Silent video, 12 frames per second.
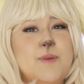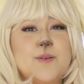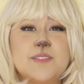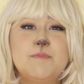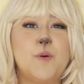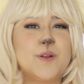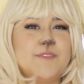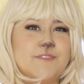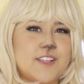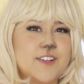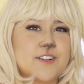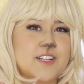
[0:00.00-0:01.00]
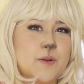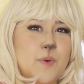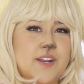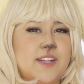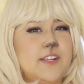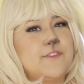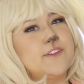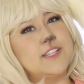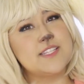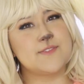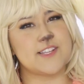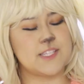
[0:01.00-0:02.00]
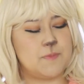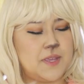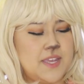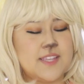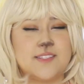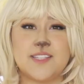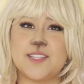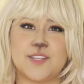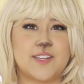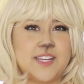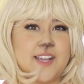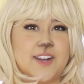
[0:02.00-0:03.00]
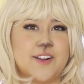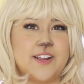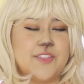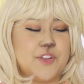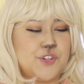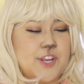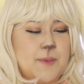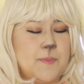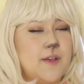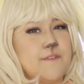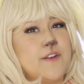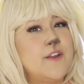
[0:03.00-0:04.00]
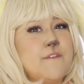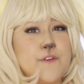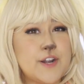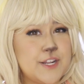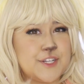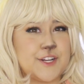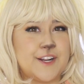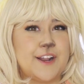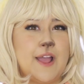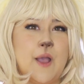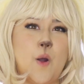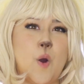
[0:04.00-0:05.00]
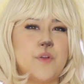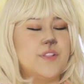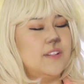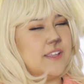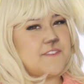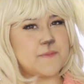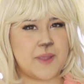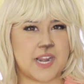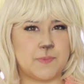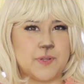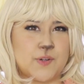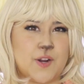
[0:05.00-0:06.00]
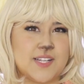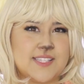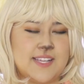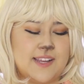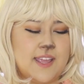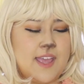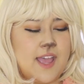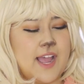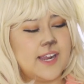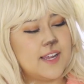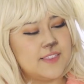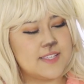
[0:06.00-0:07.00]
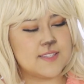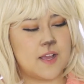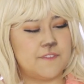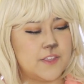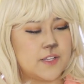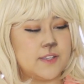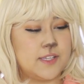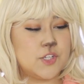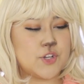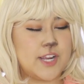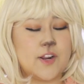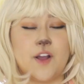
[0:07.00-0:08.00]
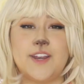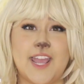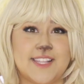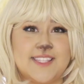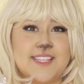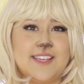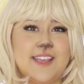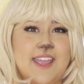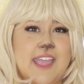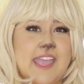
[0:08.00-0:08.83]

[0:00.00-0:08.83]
most important thing you're going to want to need for this recipe is this cookie cutter in the shape of furniture or the leaf from Animal Crossing. I got this off the cookie trade on Etsy,